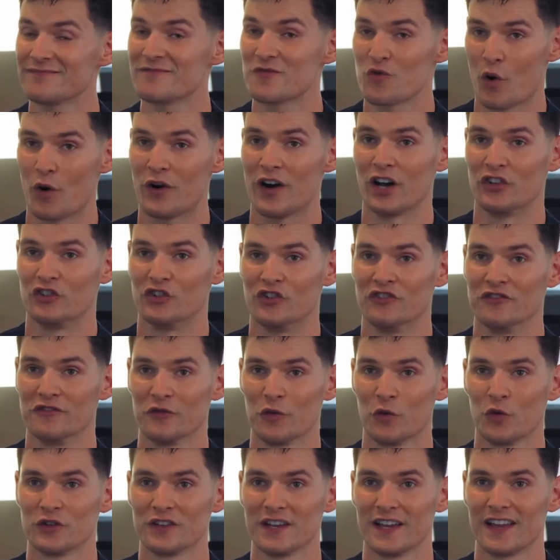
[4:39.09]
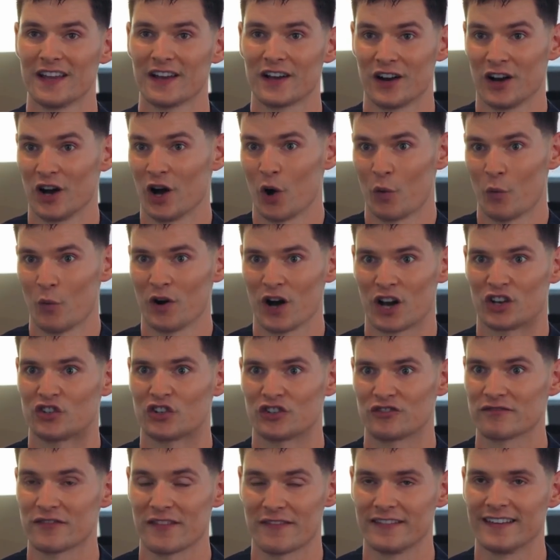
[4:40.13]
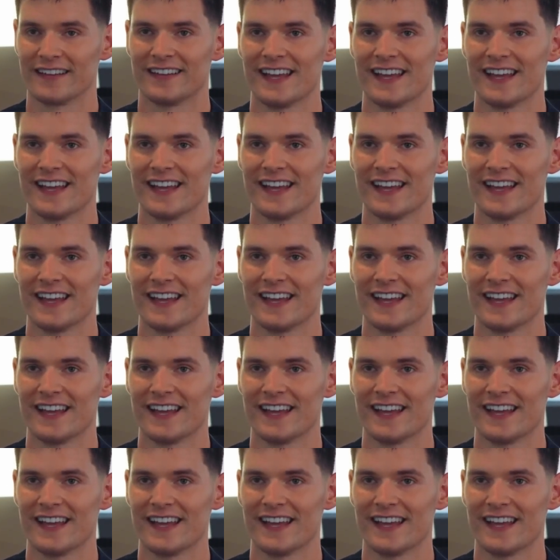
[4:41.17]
150